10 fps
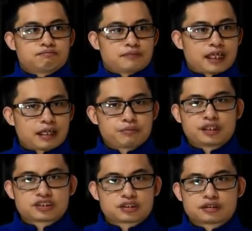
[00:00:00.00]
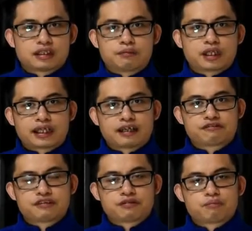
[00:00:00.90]
habits, they might have
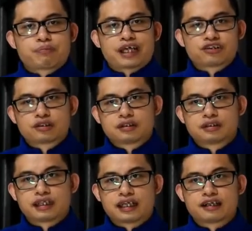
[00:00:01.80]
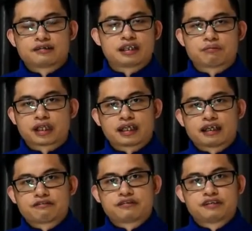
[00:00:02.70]
different passion, they might
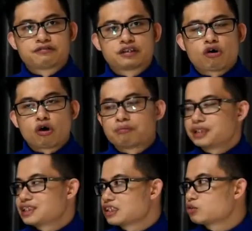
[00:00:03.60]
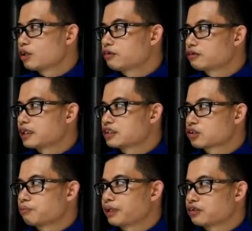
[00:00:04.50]
have different hobbies as well as
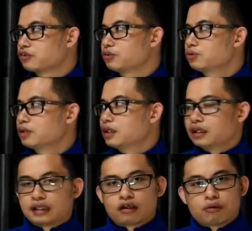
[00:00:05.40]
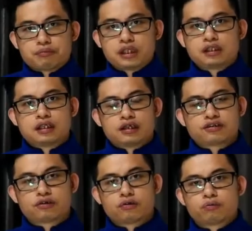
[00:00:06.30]
compared to you or me.
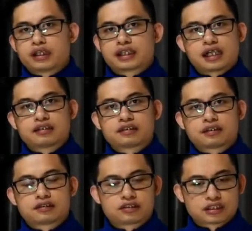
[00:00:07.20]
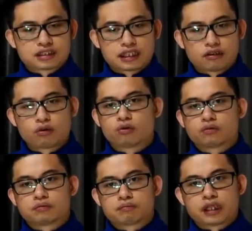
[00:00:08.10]
So we can't just say,
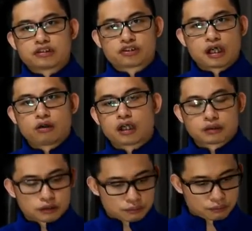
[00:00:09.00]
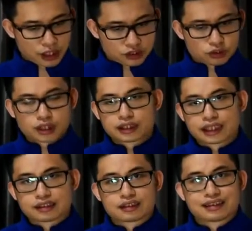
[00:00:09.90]
oh, my child, I make sure
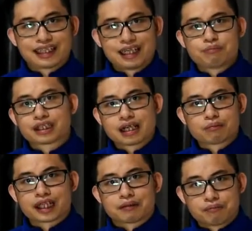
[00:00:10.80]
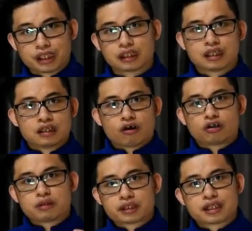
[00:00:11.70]
that they become like me, or
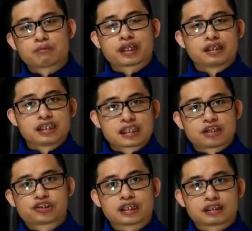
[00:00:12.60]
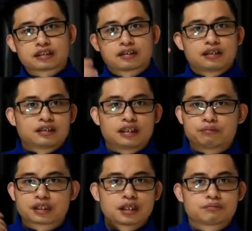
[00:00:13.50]
they become like Li Ka-shing, they
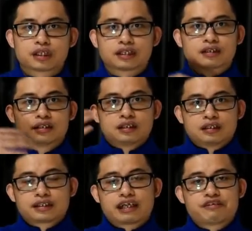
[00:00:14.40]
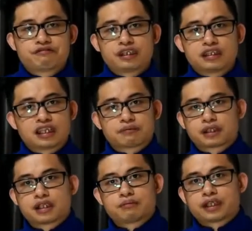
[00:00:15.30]
become like Gary Vee, they
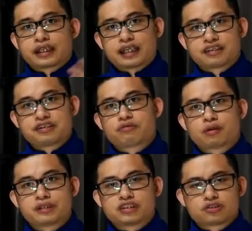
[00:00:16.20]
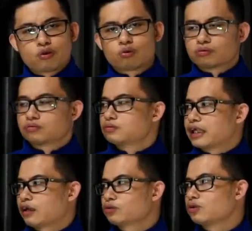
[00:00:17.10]
become like Anthony Robbins. No,
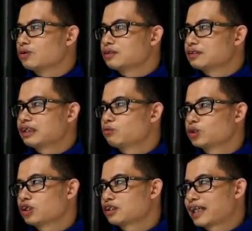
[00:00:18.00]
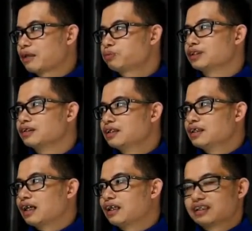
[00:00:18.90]
hell no, that will not happen
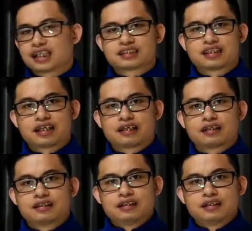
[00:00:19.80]
unless their